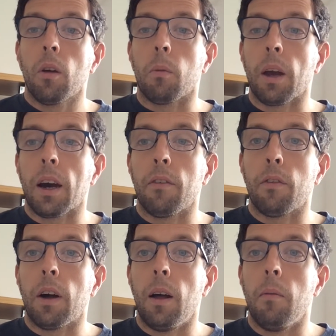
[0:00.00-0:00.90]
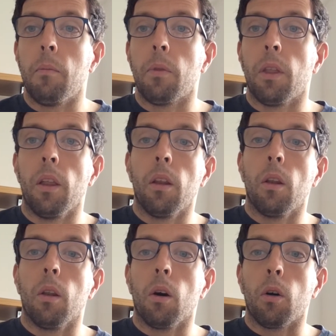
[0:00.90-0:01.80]
We have the
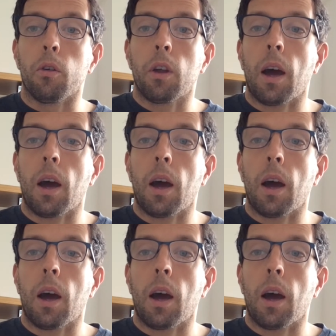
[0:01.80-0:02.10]
Lord